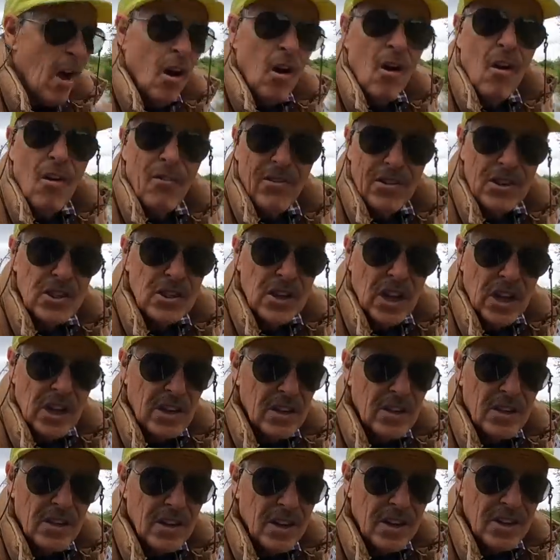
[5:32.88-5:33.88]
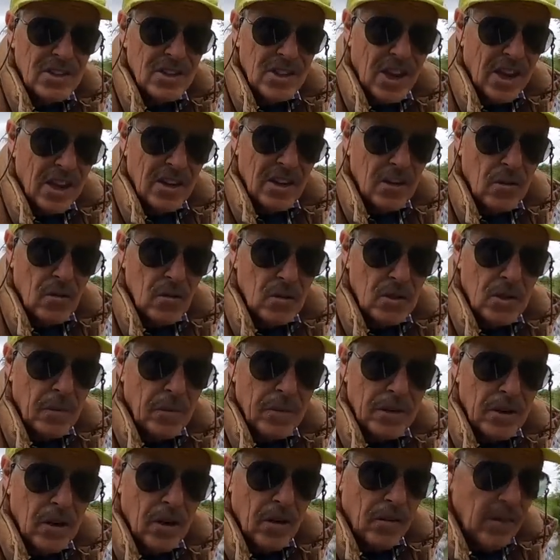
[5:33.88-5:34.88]
half a second, a second or
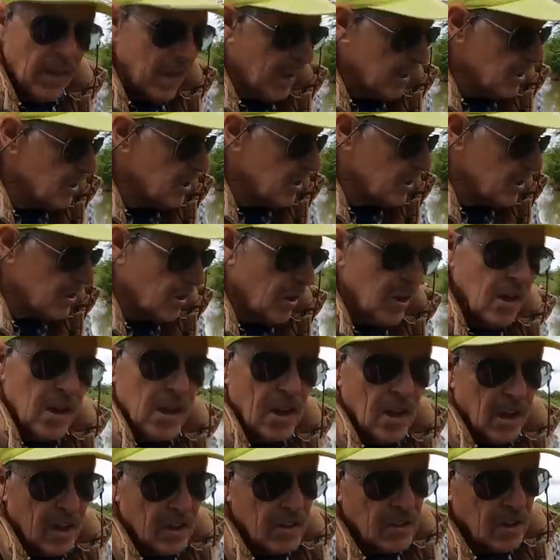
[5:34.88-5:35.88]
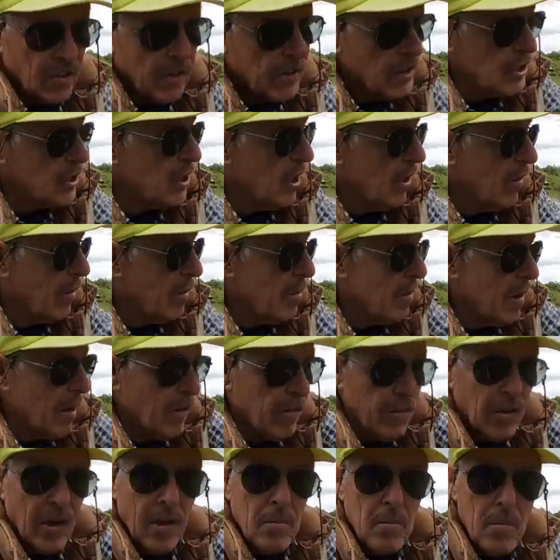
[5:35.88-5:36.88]
something like that, just so they shut their
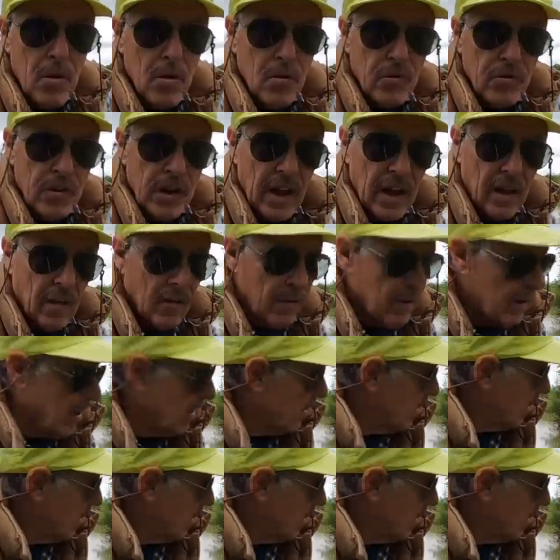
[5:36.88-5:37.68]
mouth and move down.